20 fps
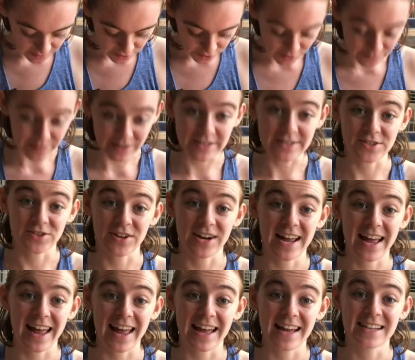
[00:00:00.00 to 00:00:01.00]
You can place your
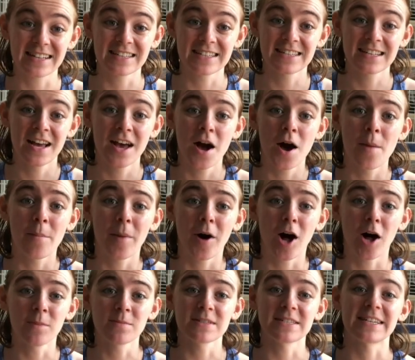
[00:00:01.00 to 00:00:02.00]
hands,
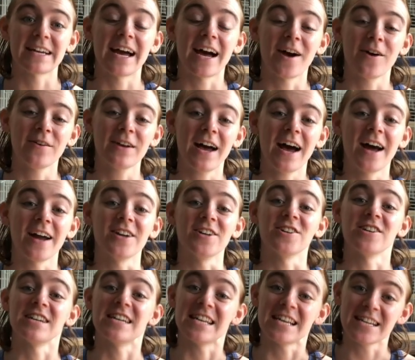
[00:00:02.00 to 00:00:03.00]
palms down on your
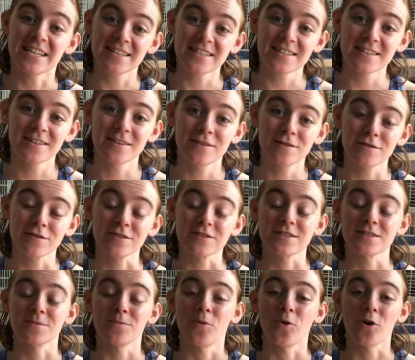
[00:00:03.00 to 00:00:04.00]
knees for
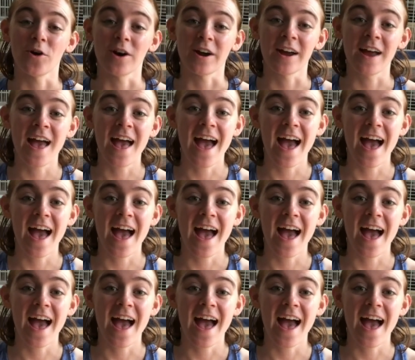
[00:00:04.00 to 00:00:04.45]
some more